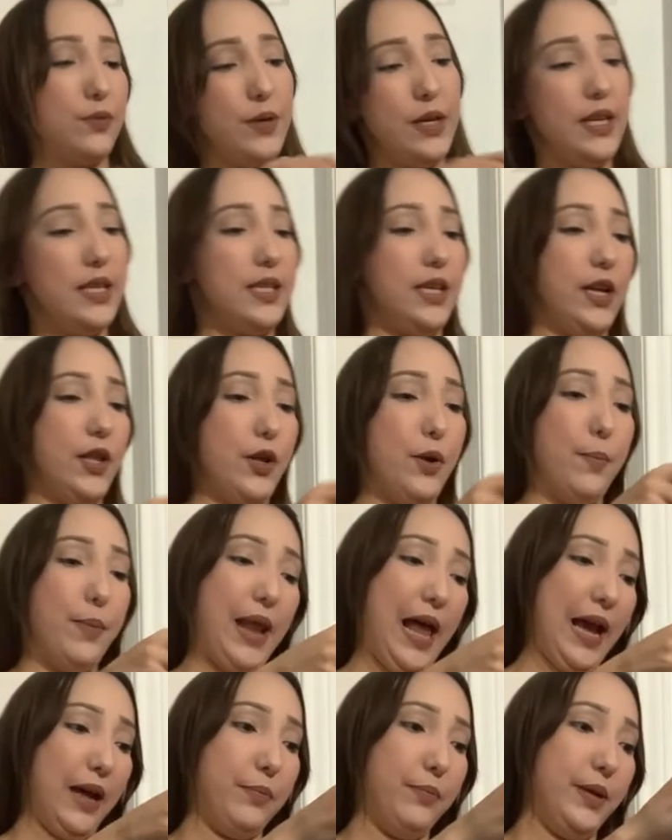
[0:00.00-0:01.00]
one is another
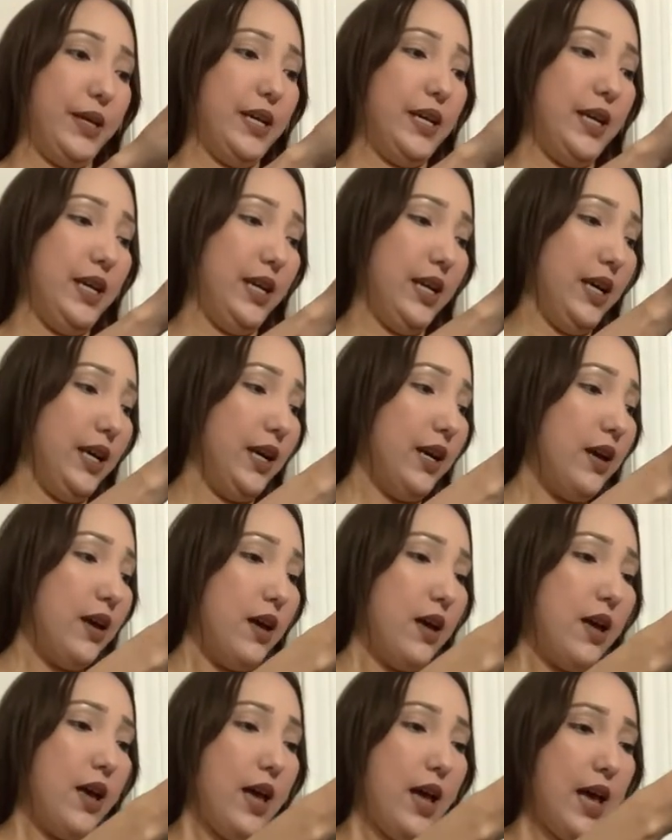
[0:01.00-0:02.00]
black bikini,
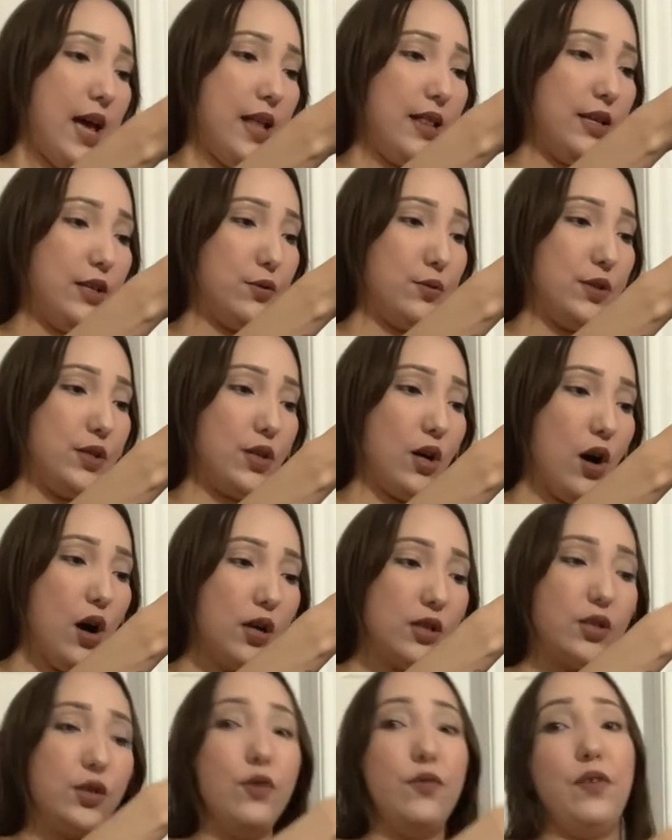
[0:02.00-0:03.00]
and this one's
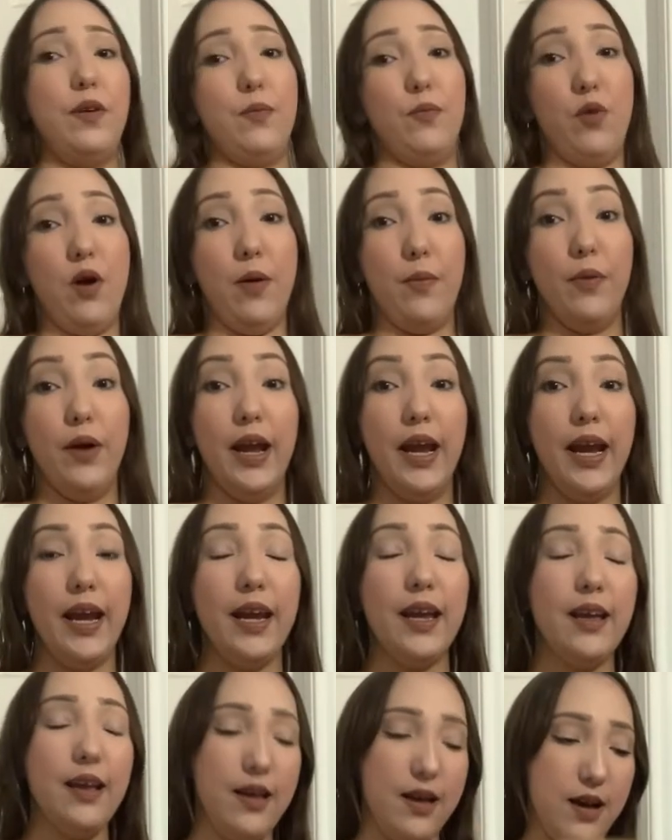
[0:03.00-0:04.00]
also from Romwe.
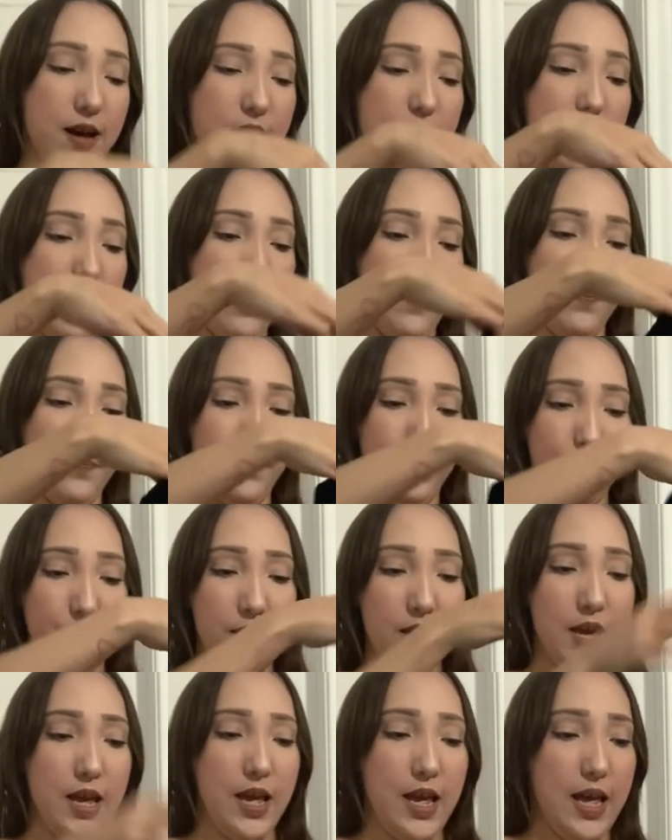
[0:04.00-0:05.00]

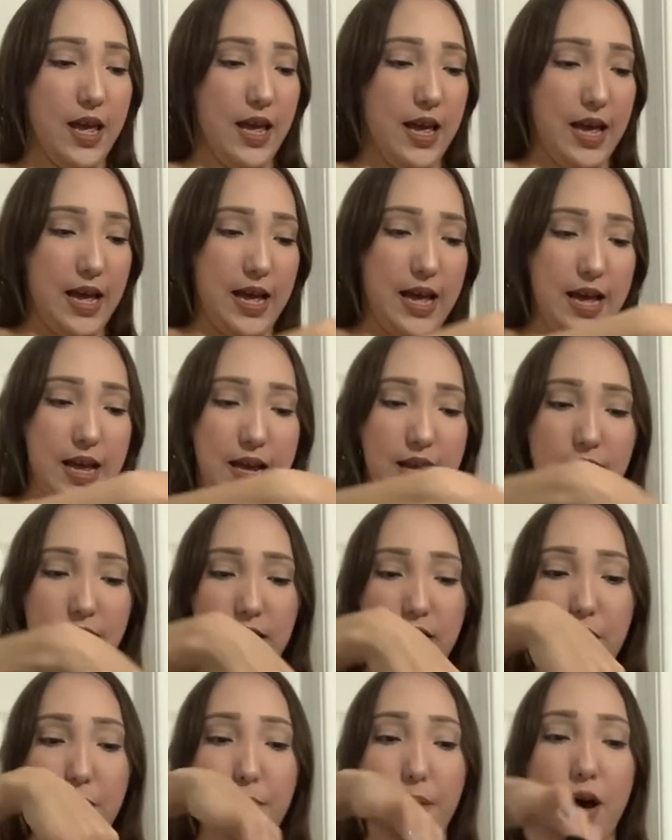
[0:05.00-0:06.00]
And
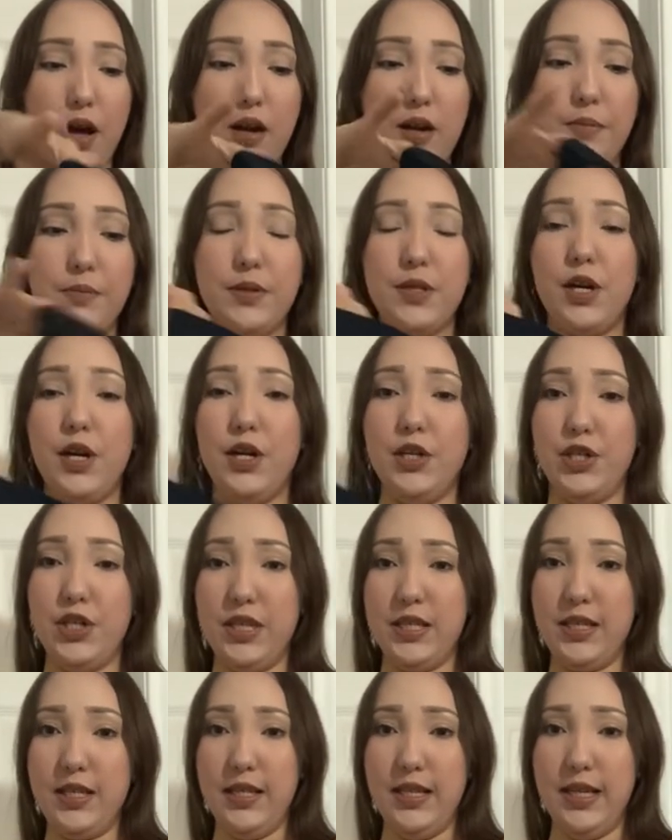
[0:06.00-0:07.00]
the bottoms are
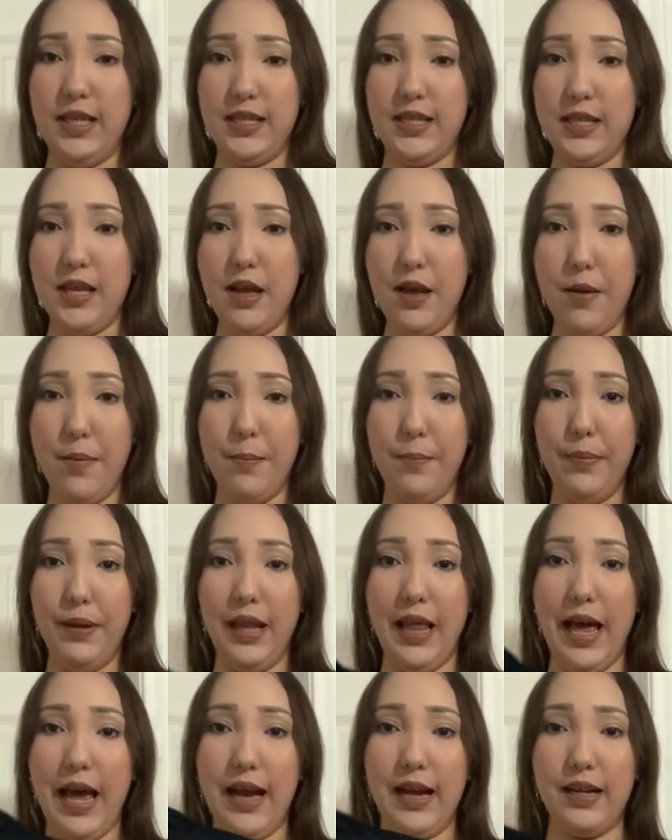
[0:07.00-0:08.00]
just this
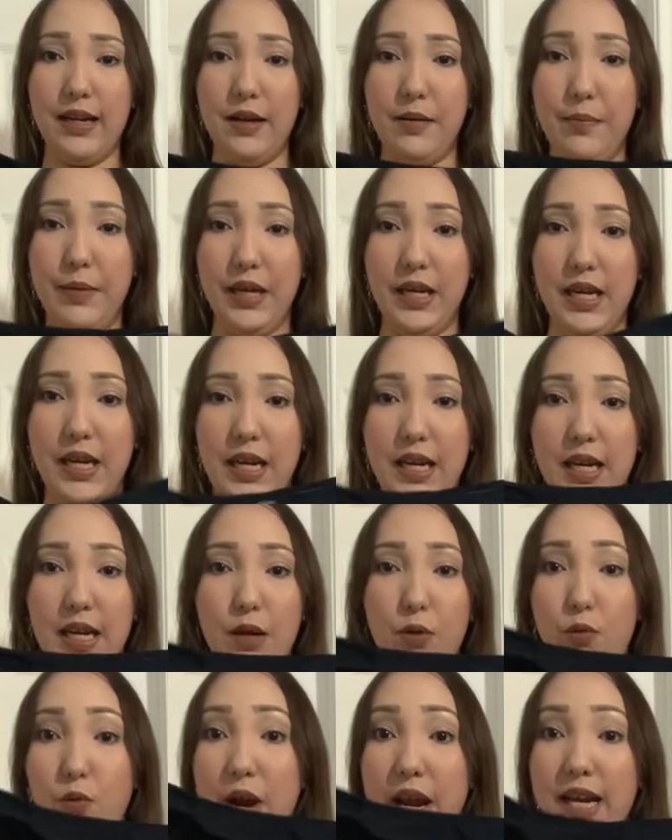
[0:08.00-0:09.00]
black
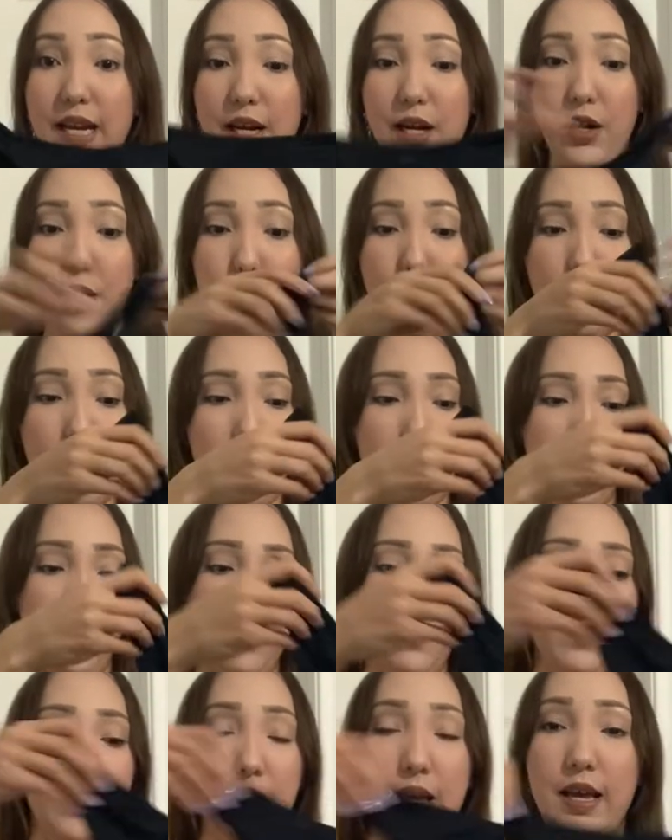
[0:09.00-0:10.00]
bikini, regular
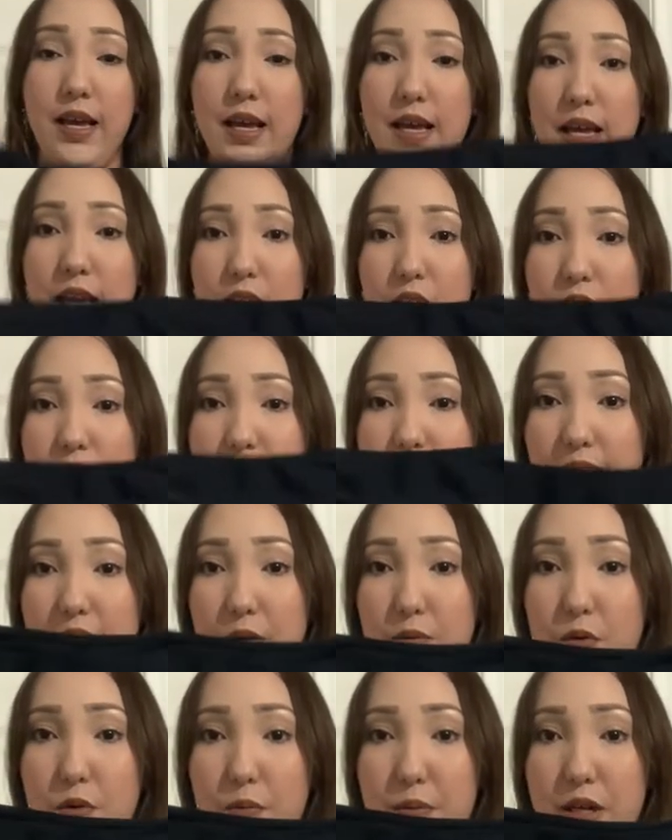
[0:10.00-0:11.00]
bottom. It looks like it
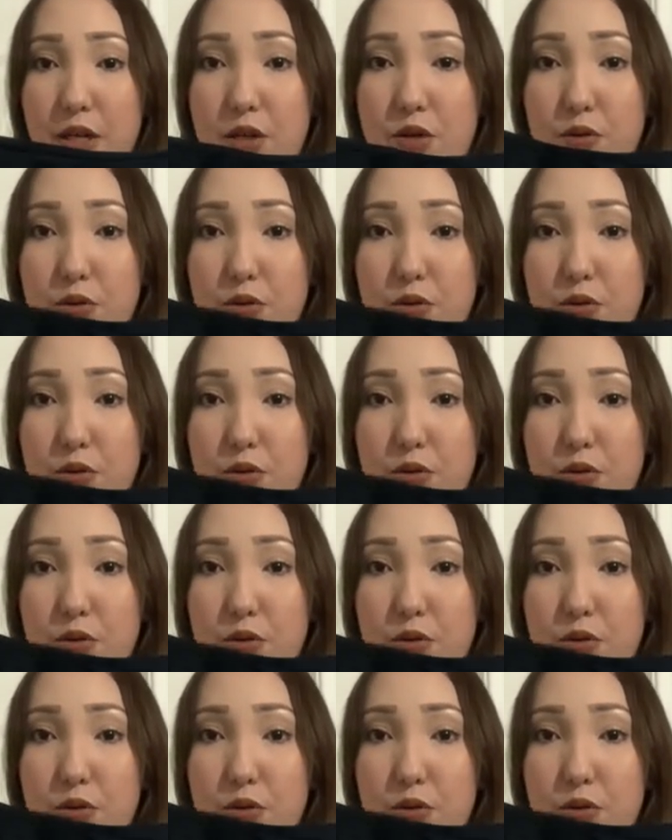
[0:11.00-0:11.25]
won't be too